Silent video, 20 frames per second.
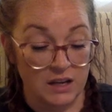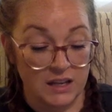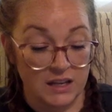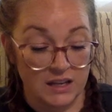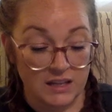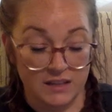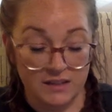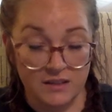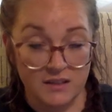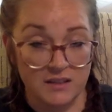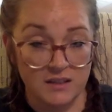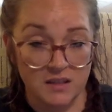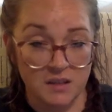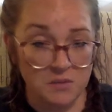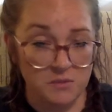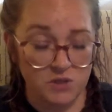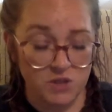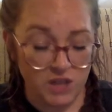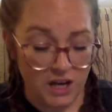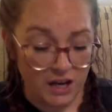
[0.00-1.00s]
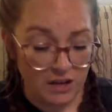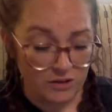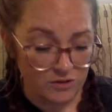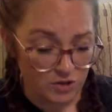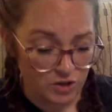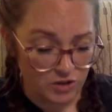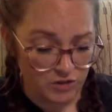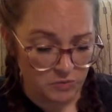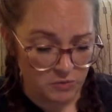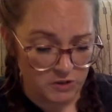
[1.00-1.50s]
"Is this some
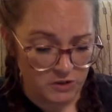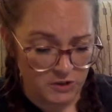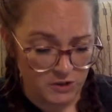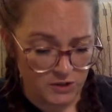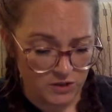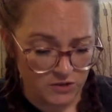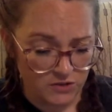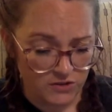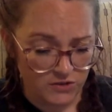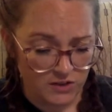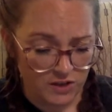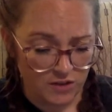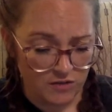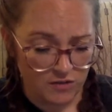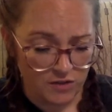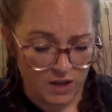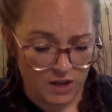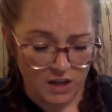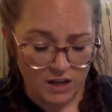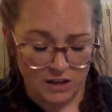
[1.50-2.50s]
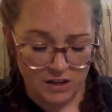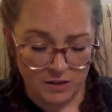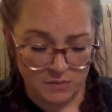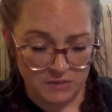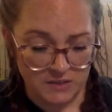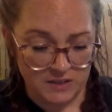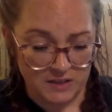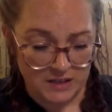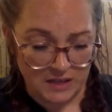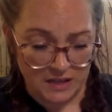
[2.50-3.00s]
challenge you've put to yourself? Come
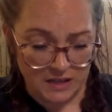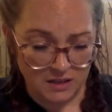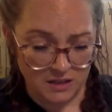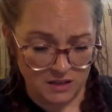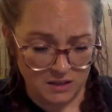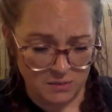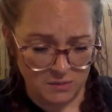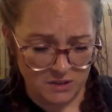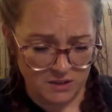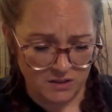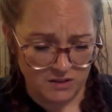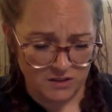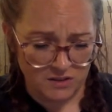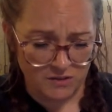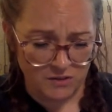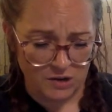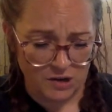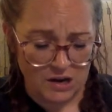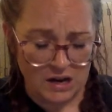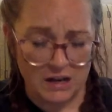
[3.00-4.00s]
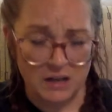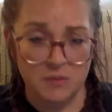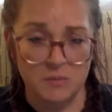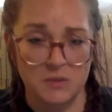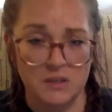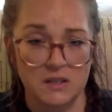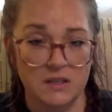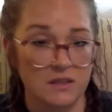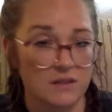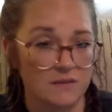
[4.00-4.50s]
stand in the midst of your
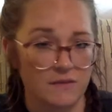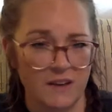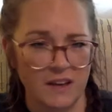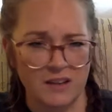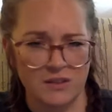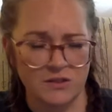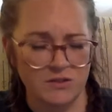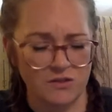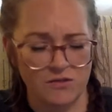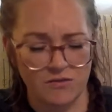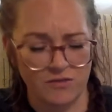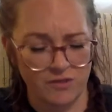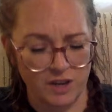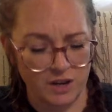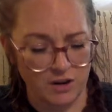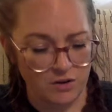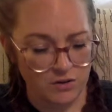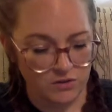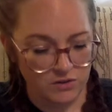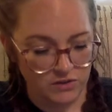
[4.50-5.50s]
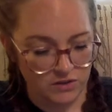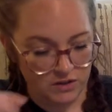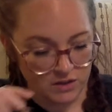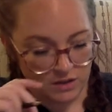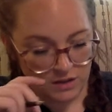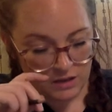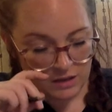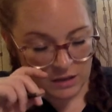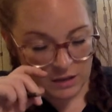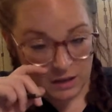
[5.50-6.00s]
enemies, face your fears?"
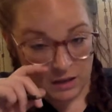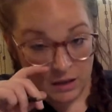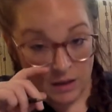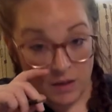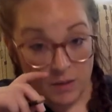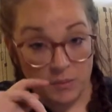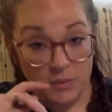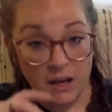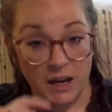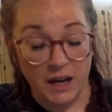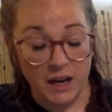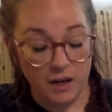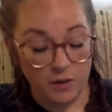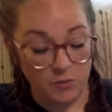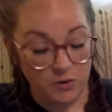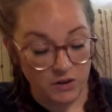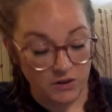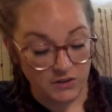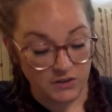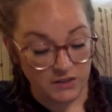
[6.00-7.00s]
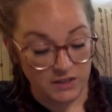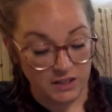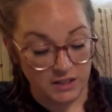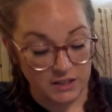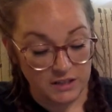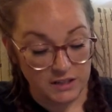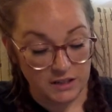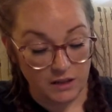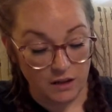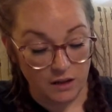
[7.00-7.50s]
My eyebrows knitted
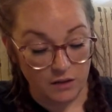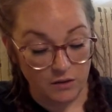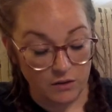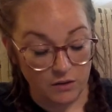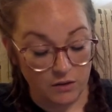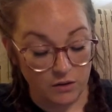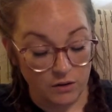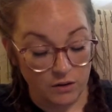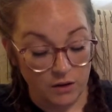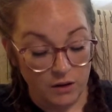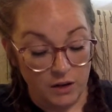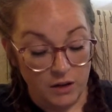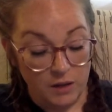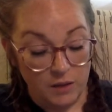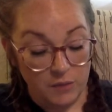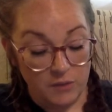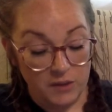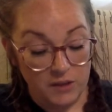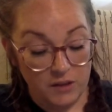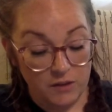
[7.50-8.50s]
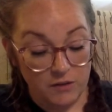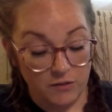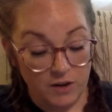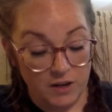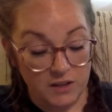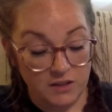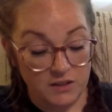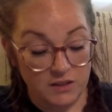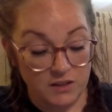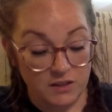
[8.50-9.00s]
together. Being
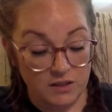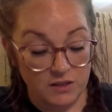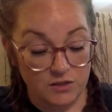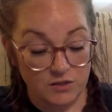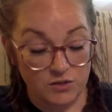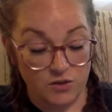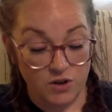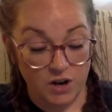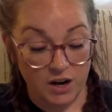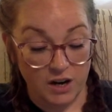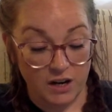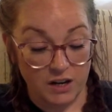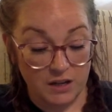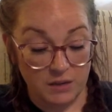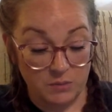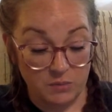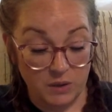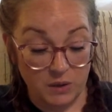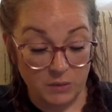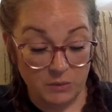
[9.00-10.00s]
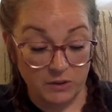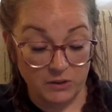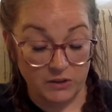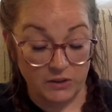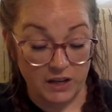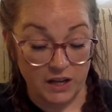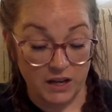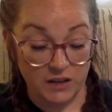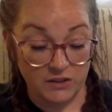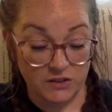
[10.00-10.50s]
arrested and tried and
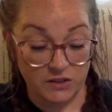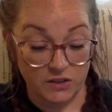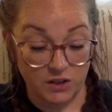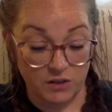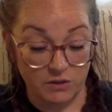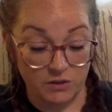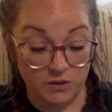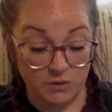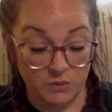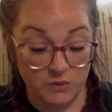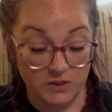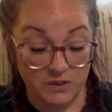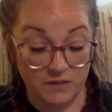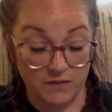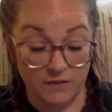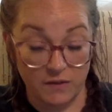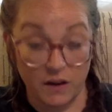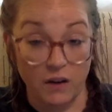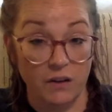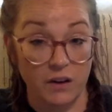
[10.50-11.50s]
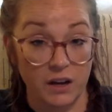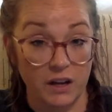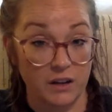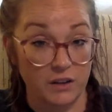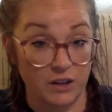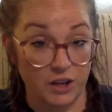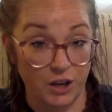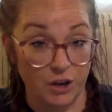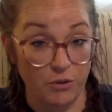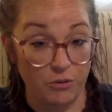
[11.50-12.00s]
publicly executed was a very
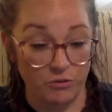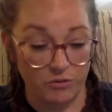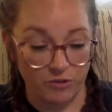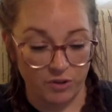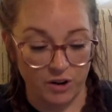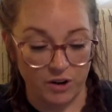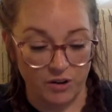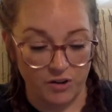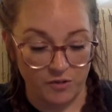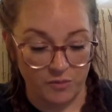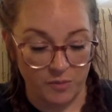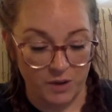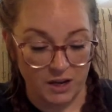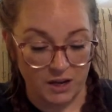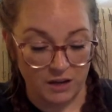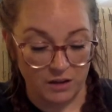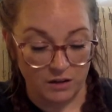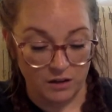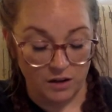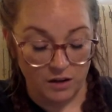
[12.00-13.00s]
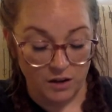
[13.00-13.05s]
acute fear of mine,